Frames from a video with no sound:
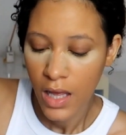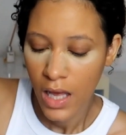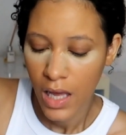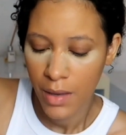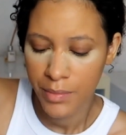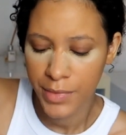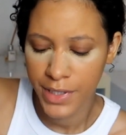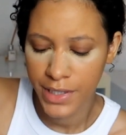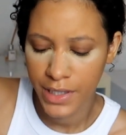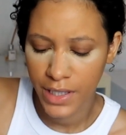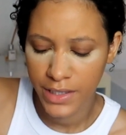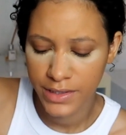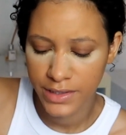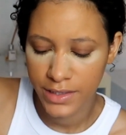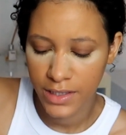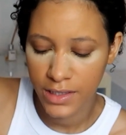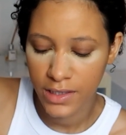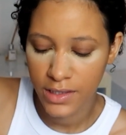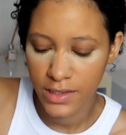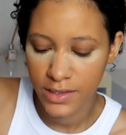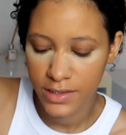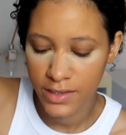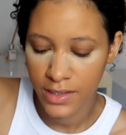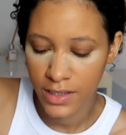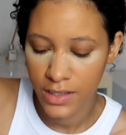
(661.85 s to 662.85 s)
I mean, I did
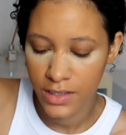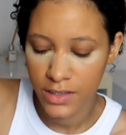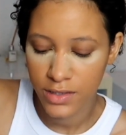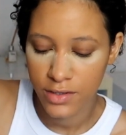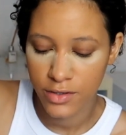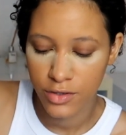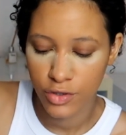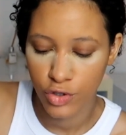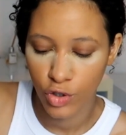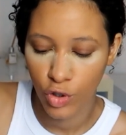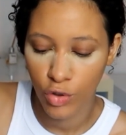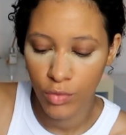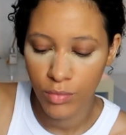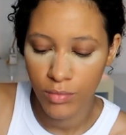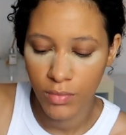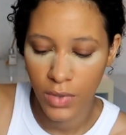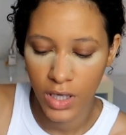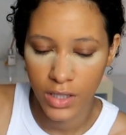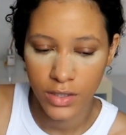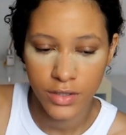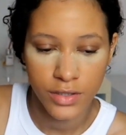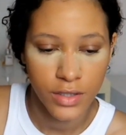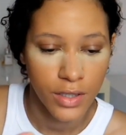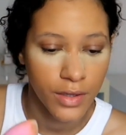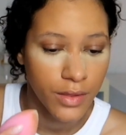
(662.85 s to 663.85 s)
listen so
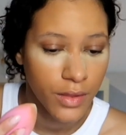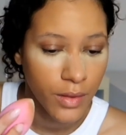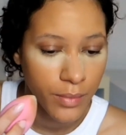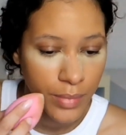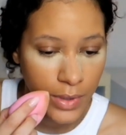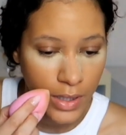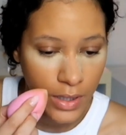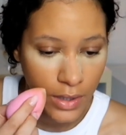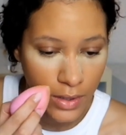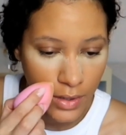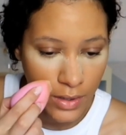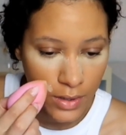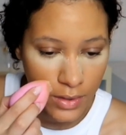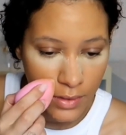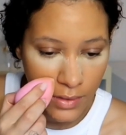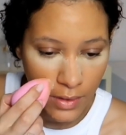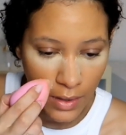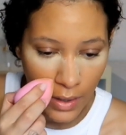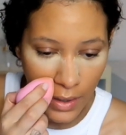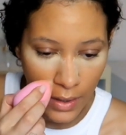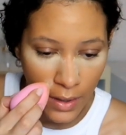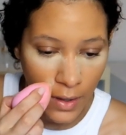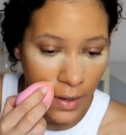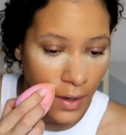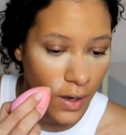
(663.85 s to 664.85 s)
much in the beginning
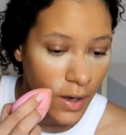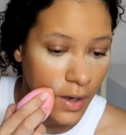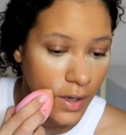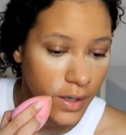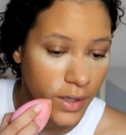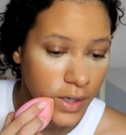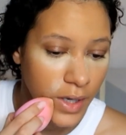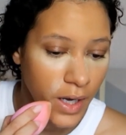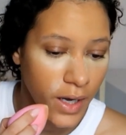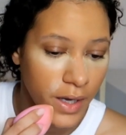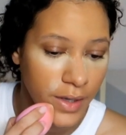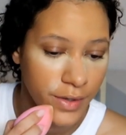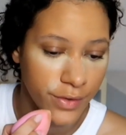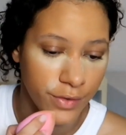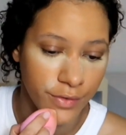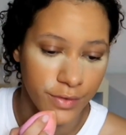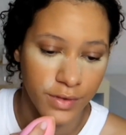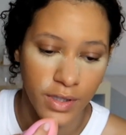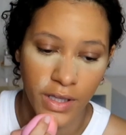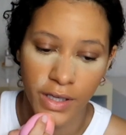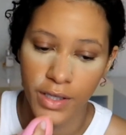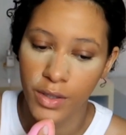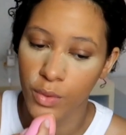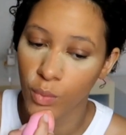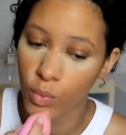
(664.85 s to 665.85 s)
that I kind of
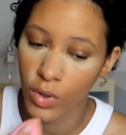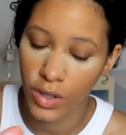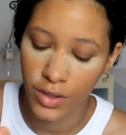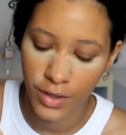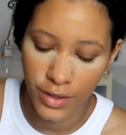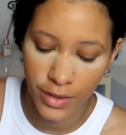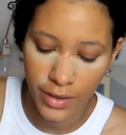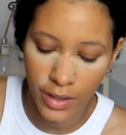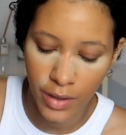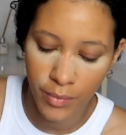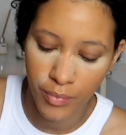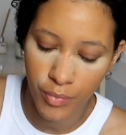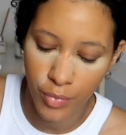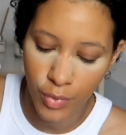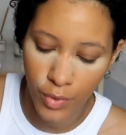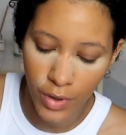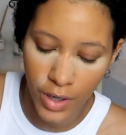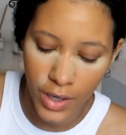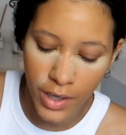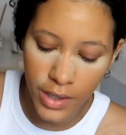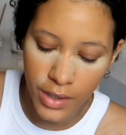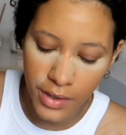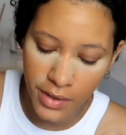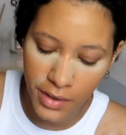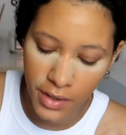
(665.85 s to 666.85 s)
like wanted a
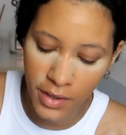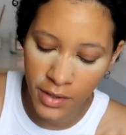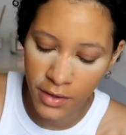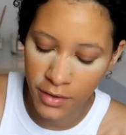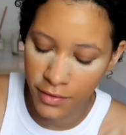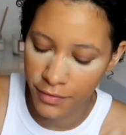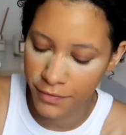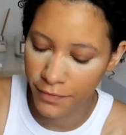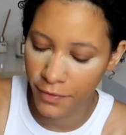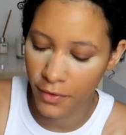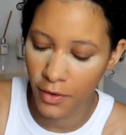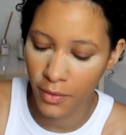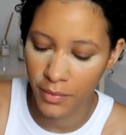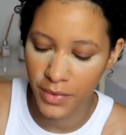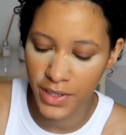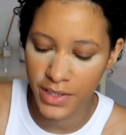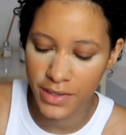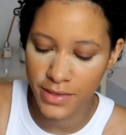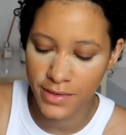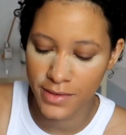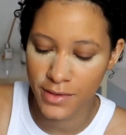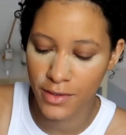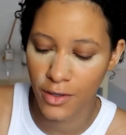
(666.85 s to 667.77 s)
break from it.